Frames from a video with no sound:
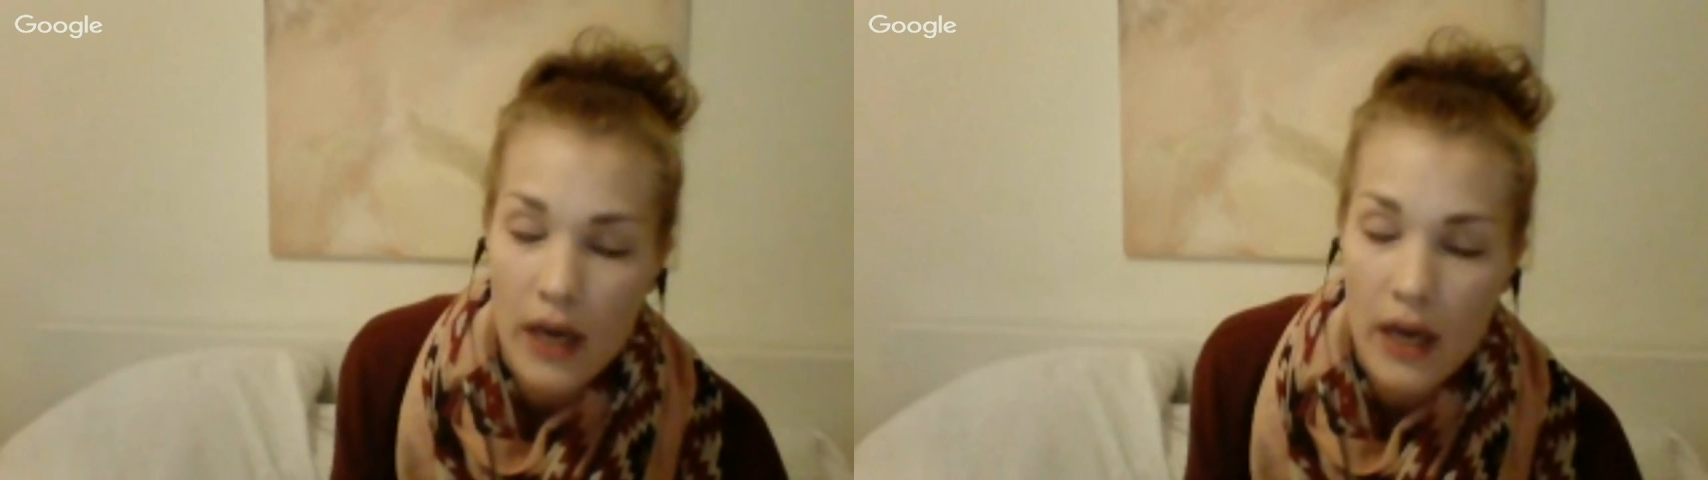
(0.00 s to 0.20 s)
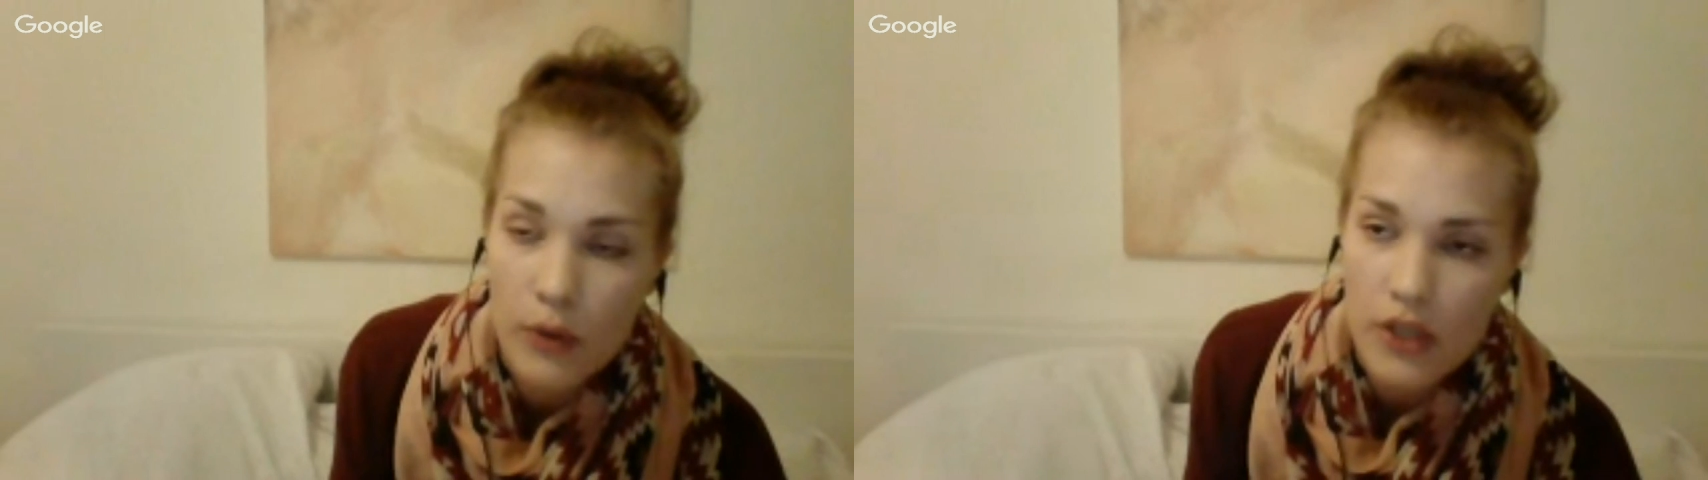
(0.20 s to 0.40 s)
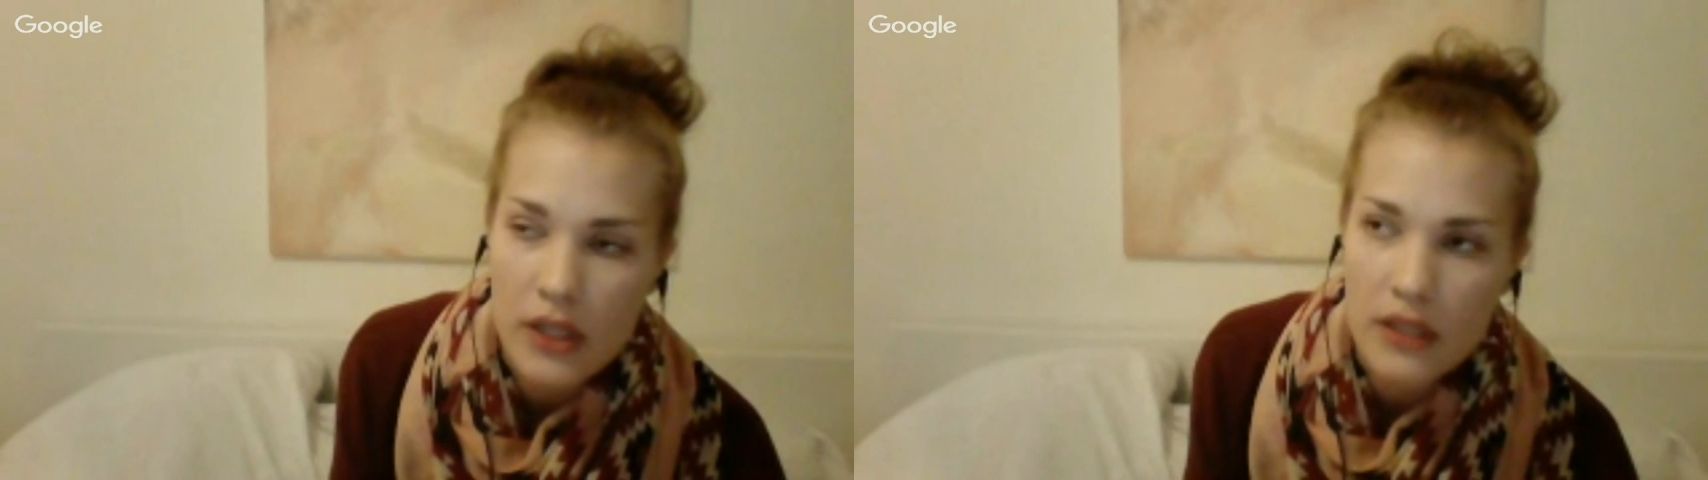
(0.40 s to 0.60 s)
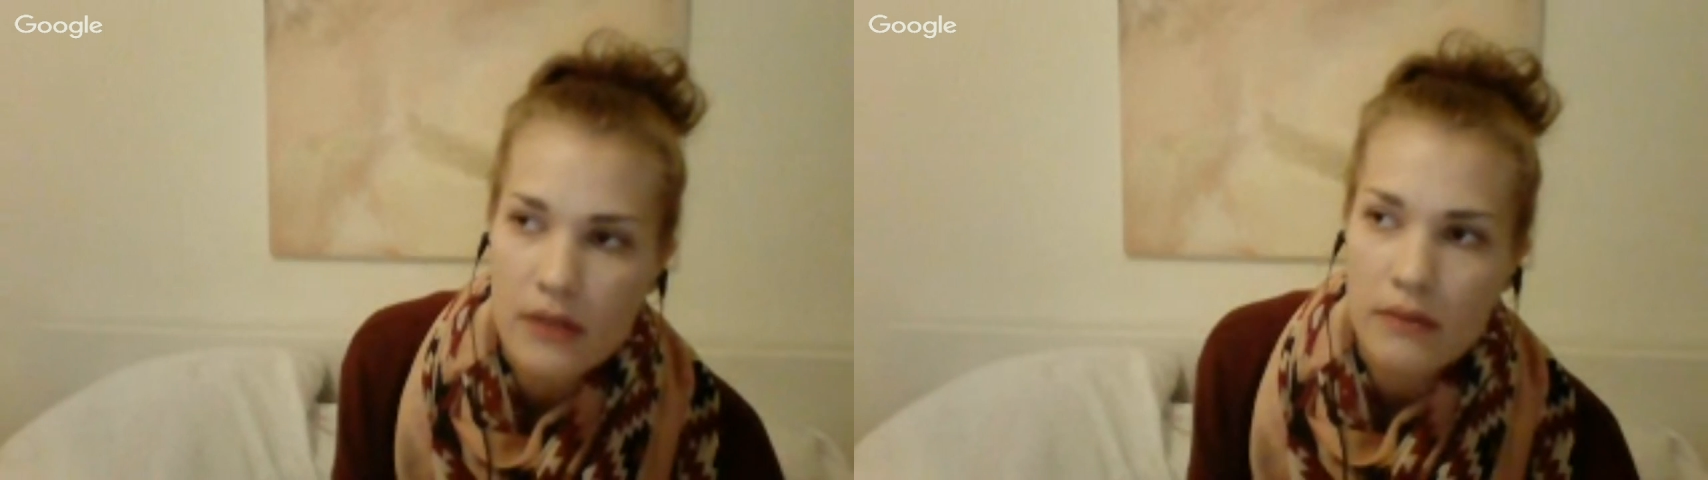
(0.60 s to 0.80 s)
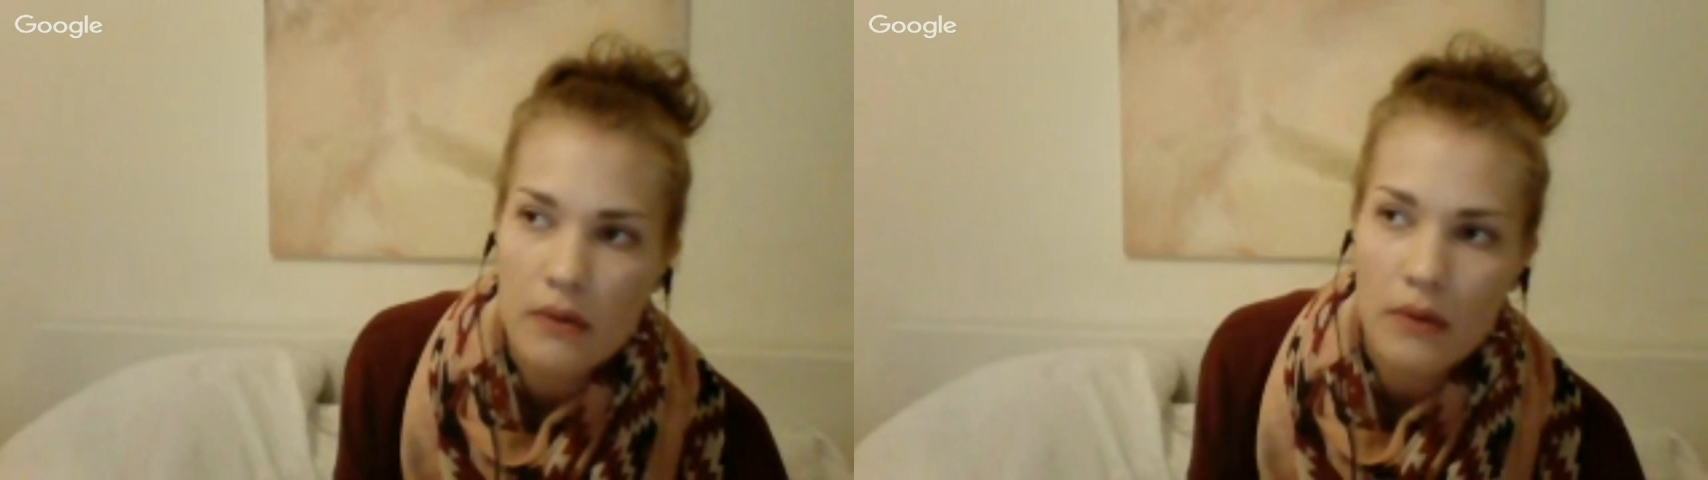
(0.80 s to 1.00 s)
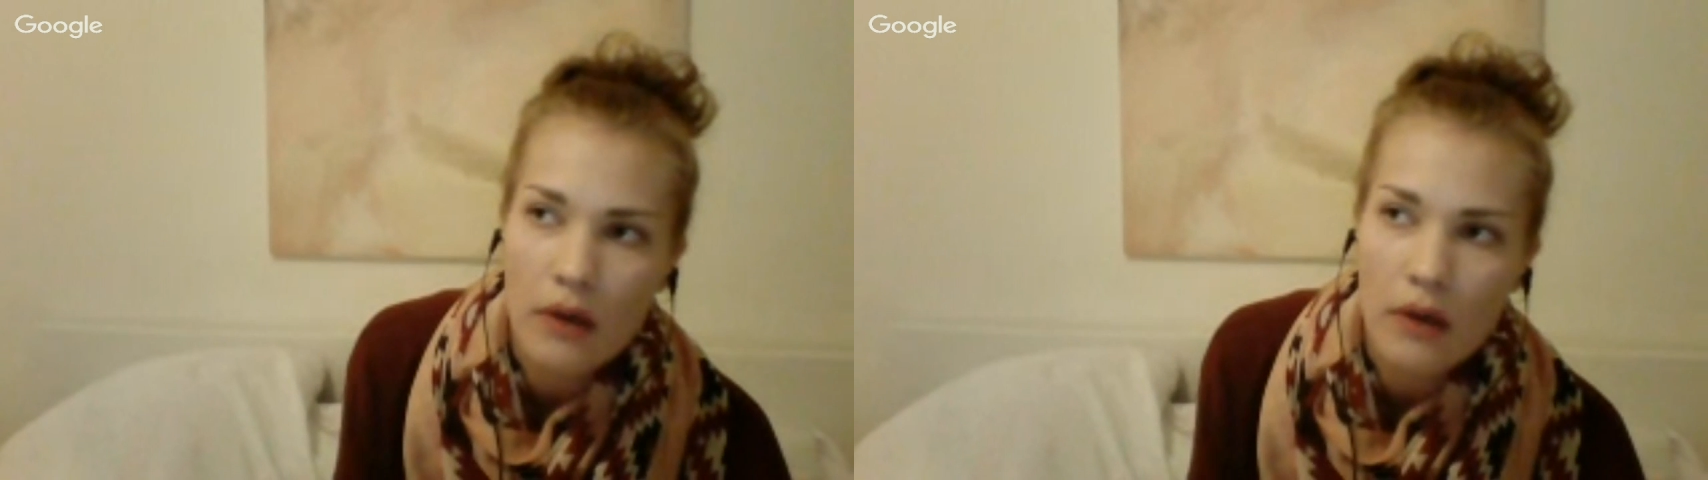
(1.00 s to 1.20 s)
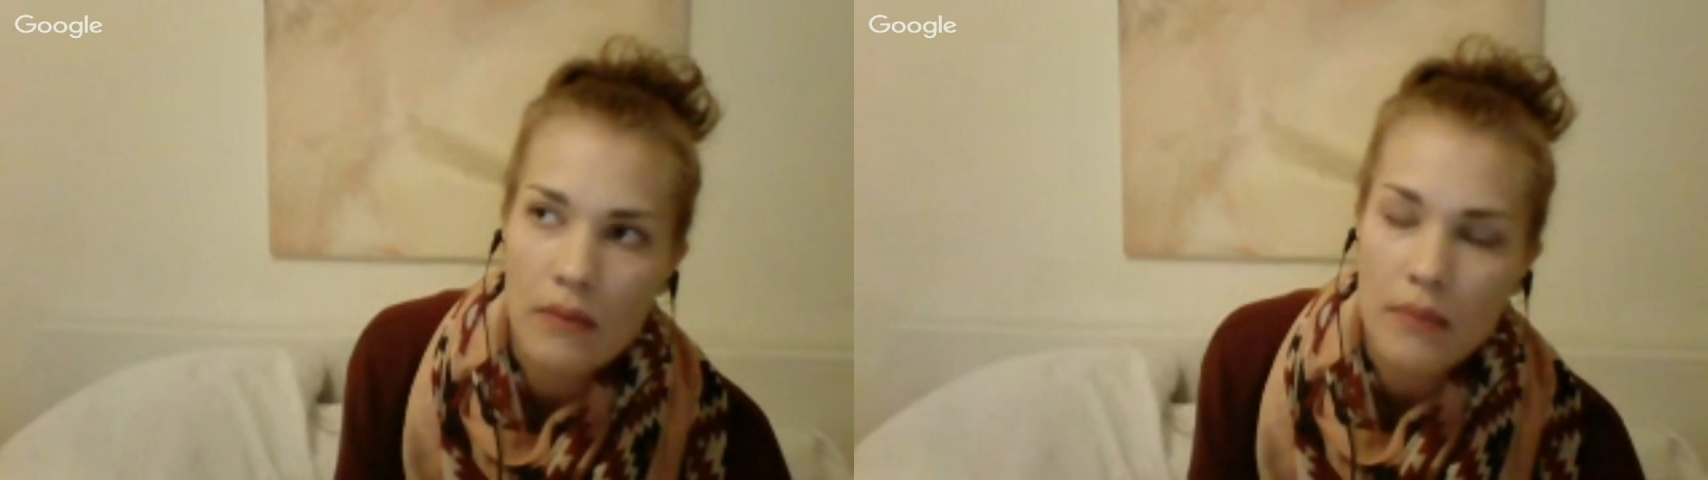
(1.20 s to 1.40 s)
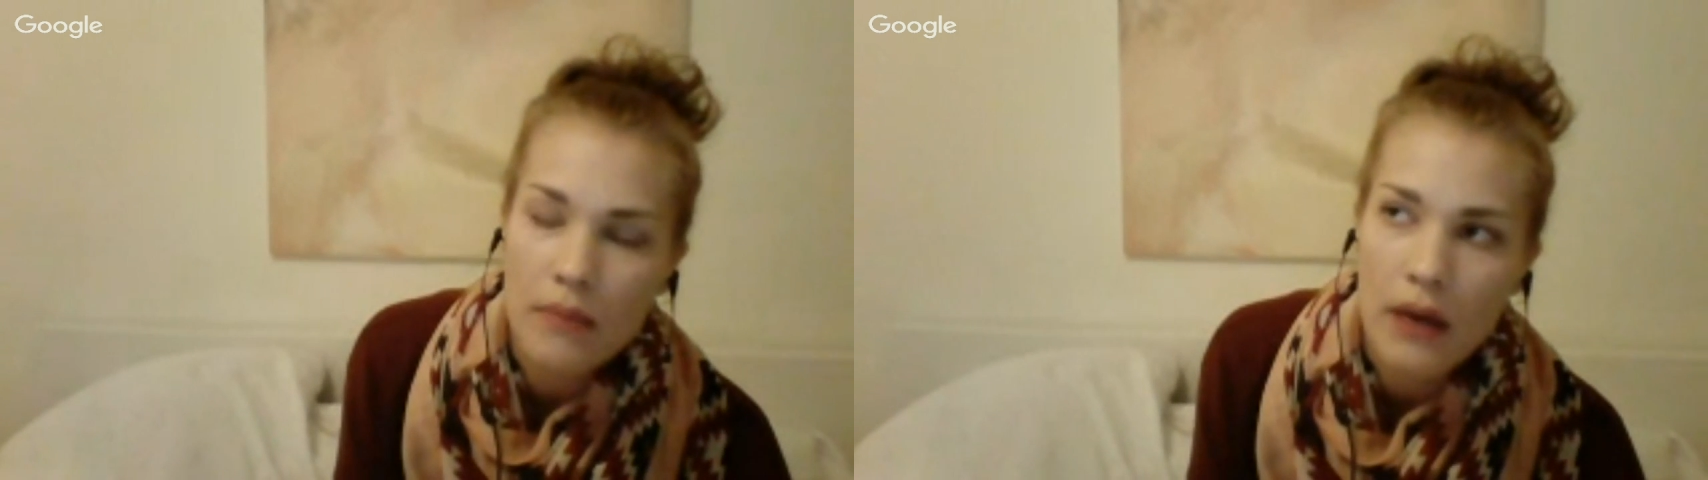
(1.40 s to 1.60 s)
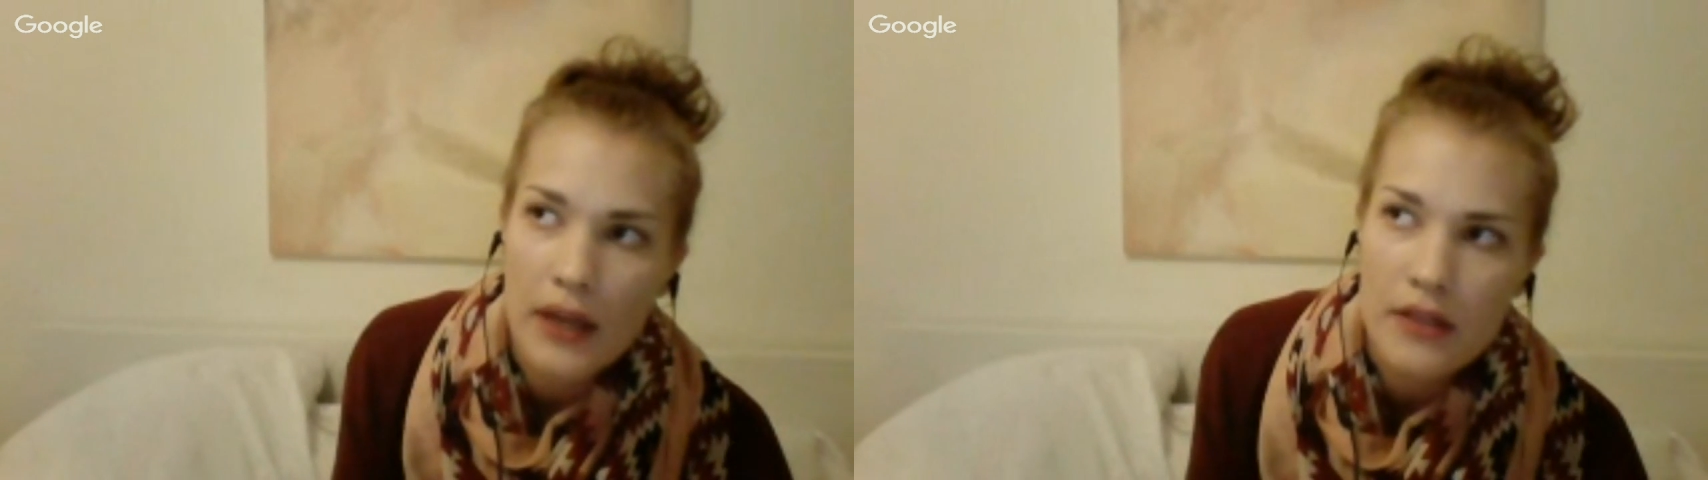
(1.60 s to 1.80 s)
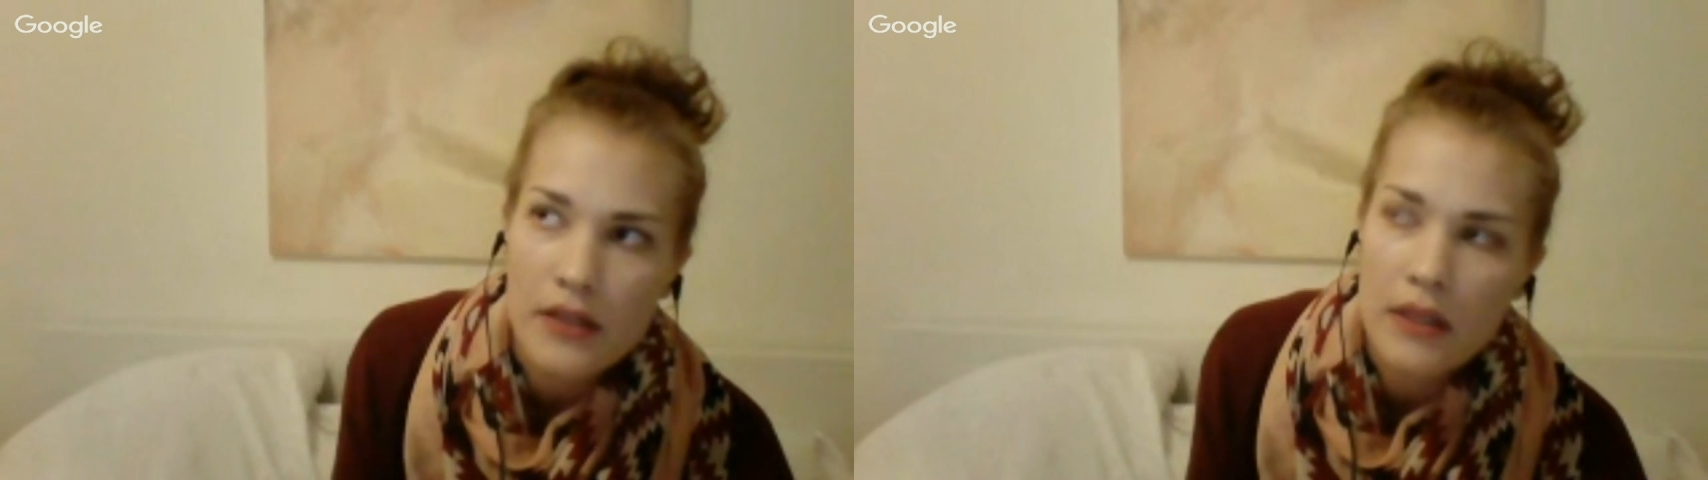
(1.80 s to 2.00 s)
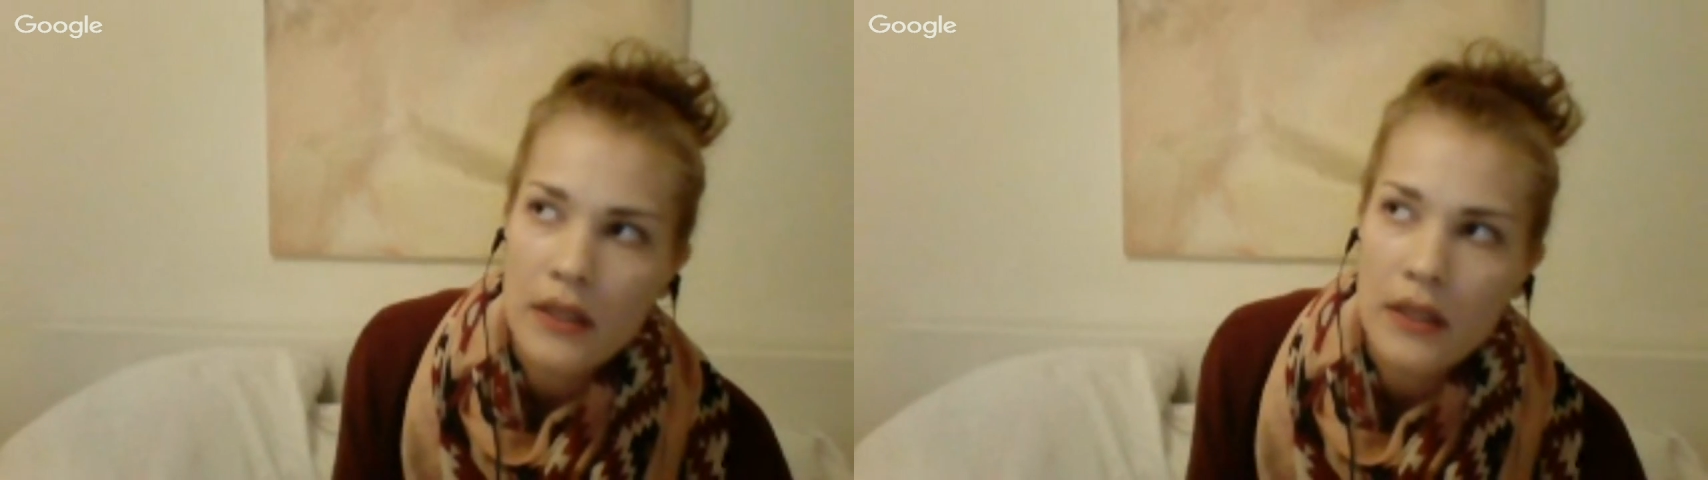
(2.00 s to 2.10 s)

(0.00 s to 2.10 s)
languages by that.